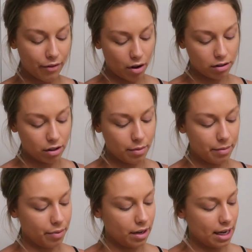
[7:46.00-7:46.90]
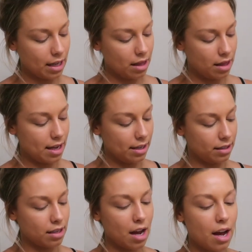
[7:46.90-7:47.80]
I've also been putting
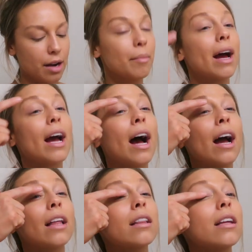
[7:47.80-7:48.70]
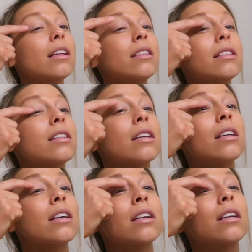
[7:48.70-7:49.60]
this on my eyelids
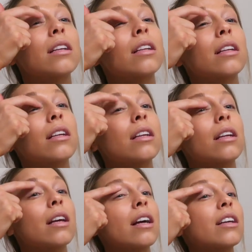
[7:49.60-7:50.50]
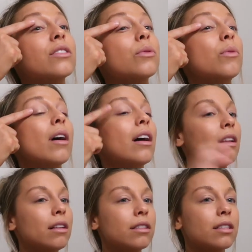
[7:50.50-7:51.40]
as
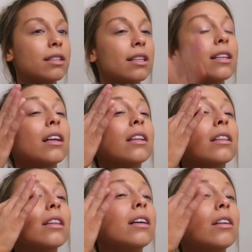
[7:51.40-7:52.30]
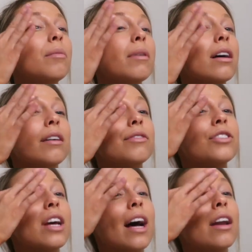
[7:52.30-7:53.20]
well, just as like a little bit of
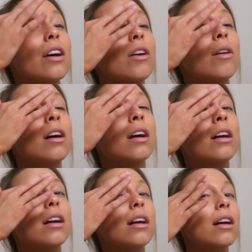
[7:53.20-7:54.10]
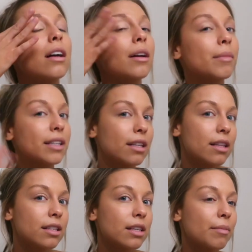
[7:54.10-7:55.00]
shadow. Um, I did
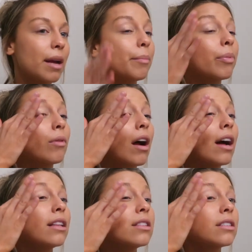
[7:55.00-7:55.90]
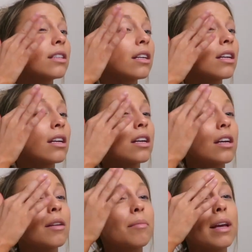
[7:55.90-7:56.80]
this in my bronze
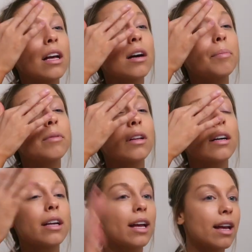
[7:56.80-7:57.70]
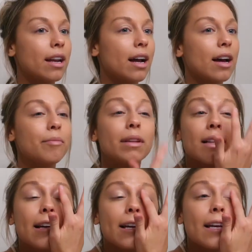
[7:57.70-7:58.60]
makeup look, and I've been
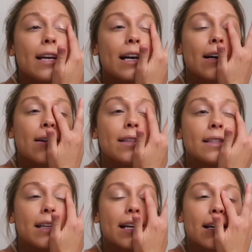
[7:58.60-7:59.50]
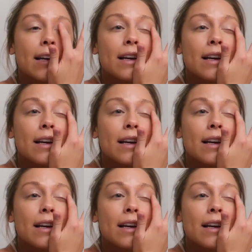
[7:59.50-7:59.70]
liking how it's like